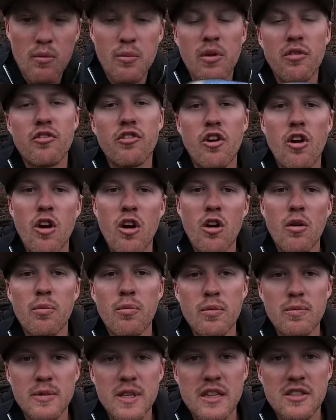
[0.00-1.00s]
But for all
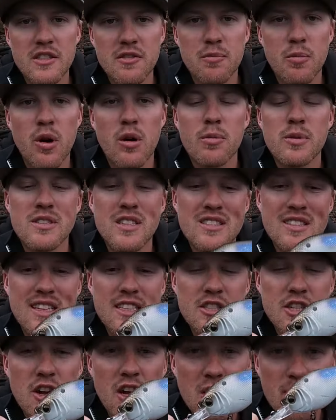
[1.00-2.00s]
intents and purposes,
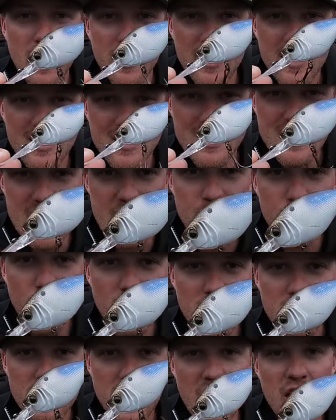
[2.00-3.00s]
let's talk about these
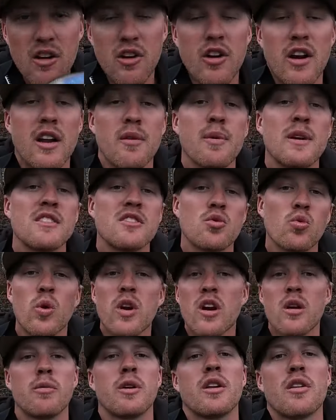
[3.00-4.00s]
deeper style crankbaits and
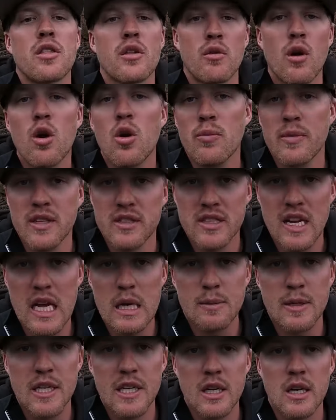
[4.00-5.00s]
where I'm gonna throw them this
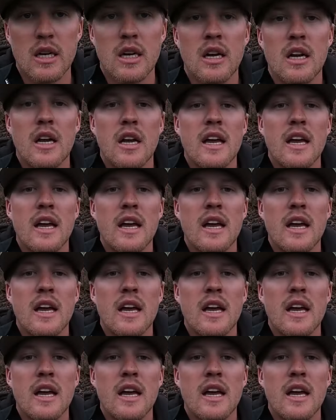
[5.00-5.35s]
time of year.